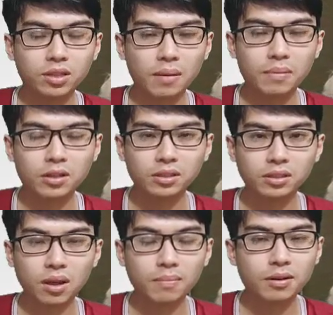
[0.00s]
saw her from
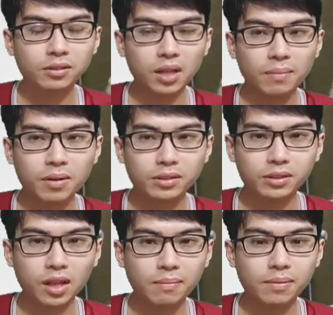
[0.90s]
behind and recognized
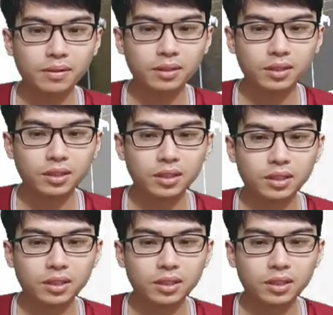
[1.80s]
her red coat,